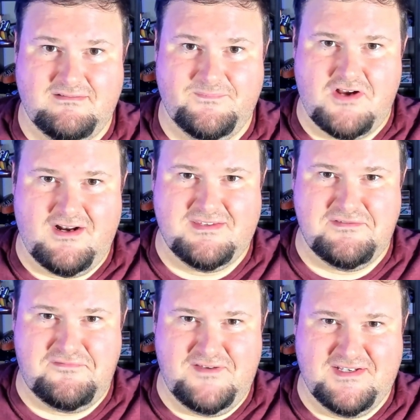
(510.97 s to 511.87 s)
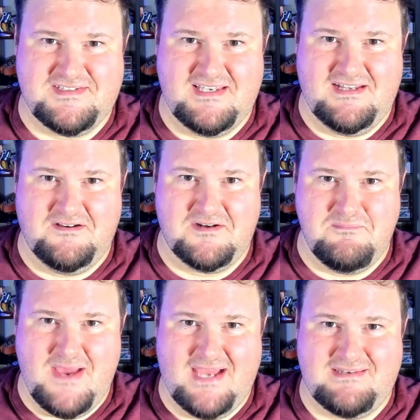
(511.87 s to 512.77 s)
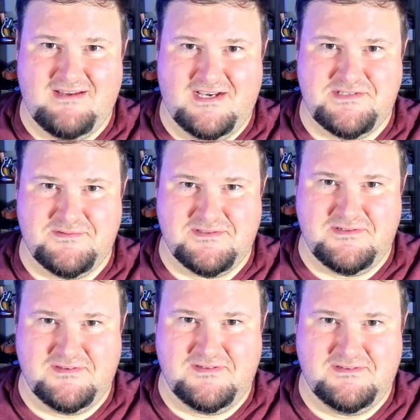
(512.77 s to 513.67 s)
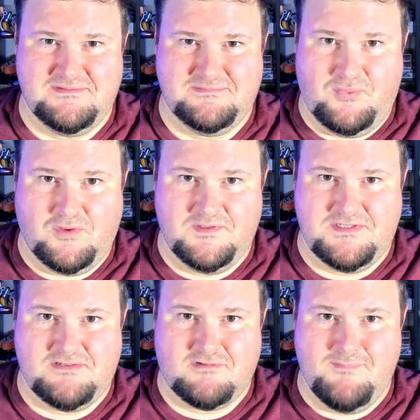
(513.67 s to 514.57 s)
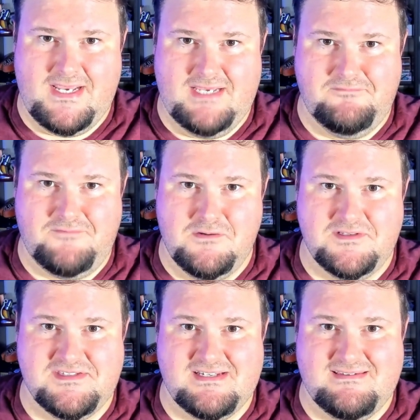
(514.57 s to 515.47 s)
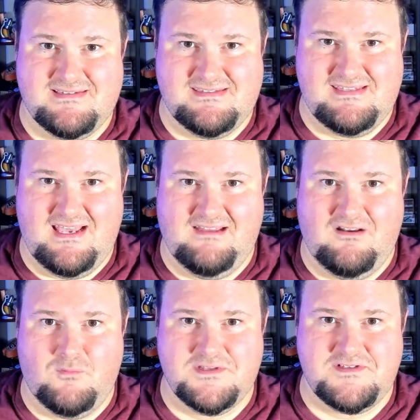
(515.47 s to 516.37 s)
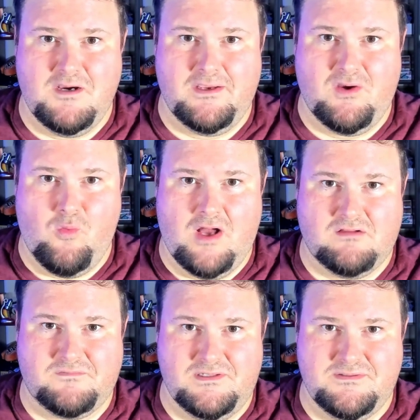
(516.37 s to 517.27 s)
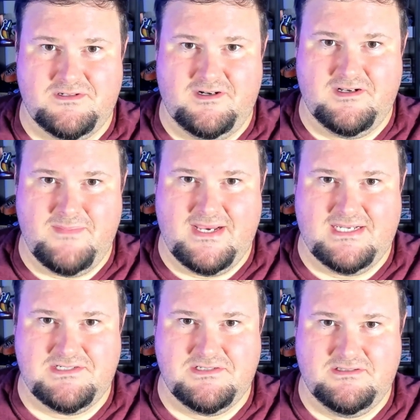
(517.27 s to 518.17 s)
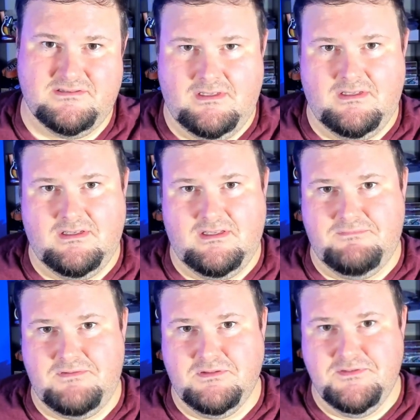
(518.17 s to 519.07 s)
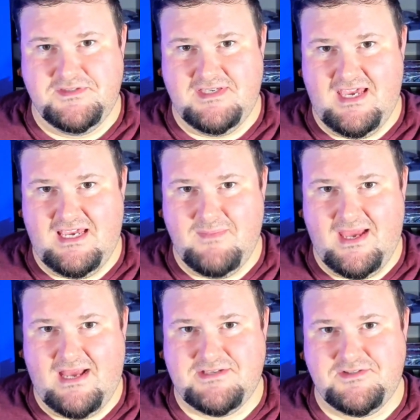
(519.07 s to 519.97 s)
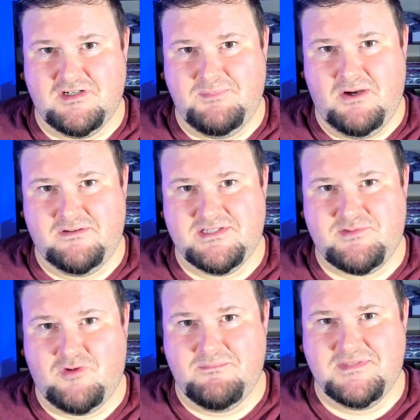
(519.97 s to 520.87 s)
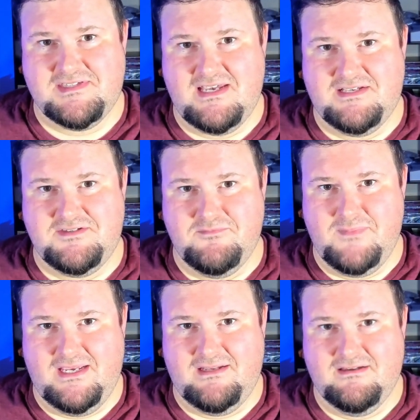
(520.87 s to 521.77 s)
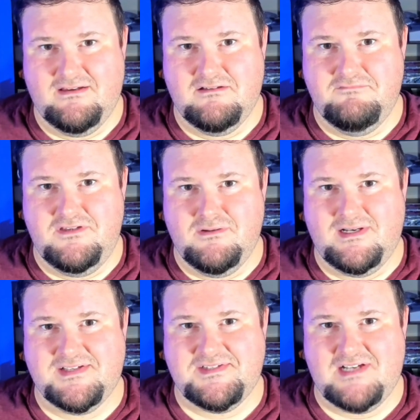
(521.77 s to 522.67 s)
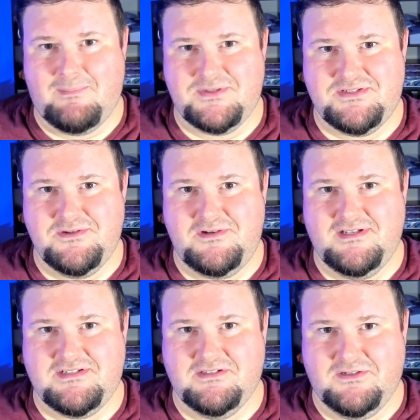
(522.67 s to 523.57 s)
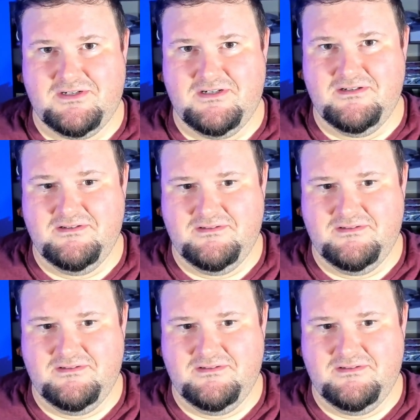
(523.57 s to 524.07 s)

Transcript: Try not to fixate on a bad dice result. It's important to remain focused instead on what's going well for you during a match. If you lose a game, ask your opponents what mistakes you made. View it as an opportunity to learn.